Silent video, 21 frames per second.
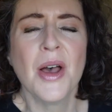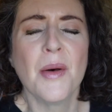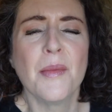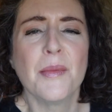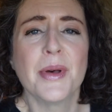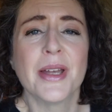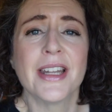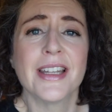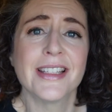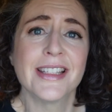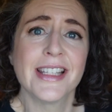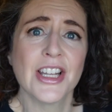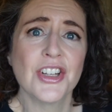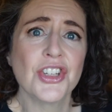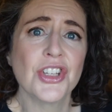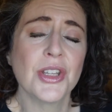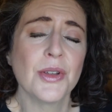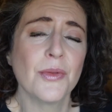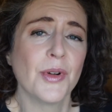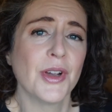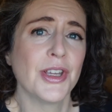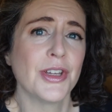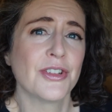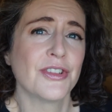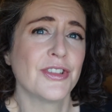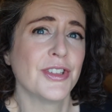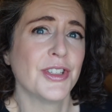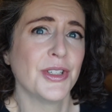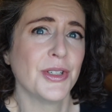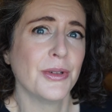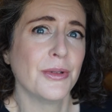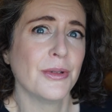But essentially what you're
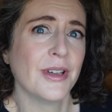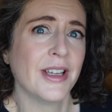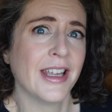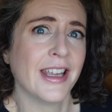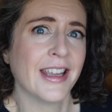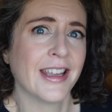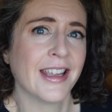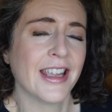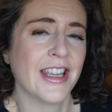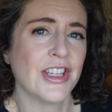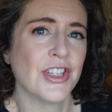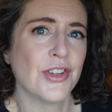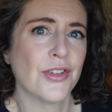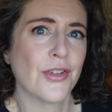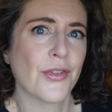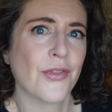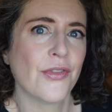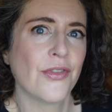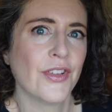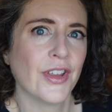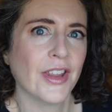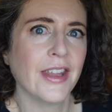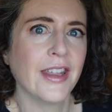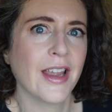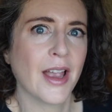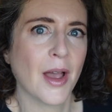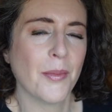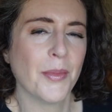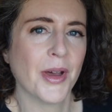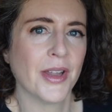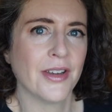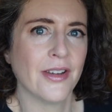doing is you're filling
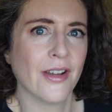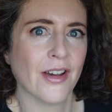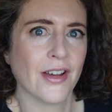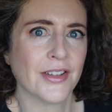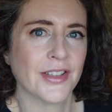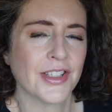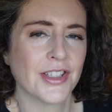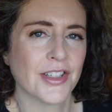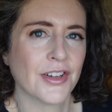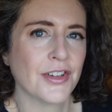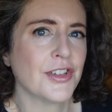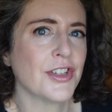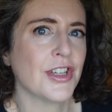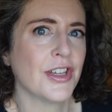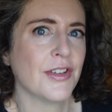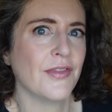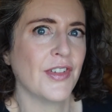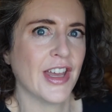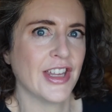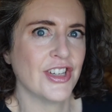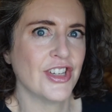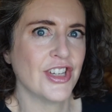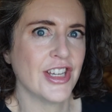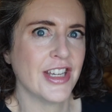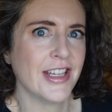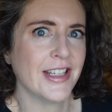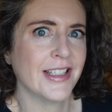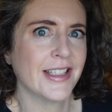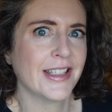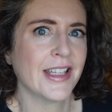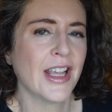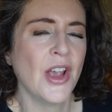up on non-starchy
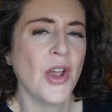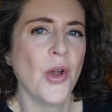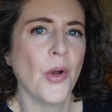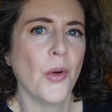veggies,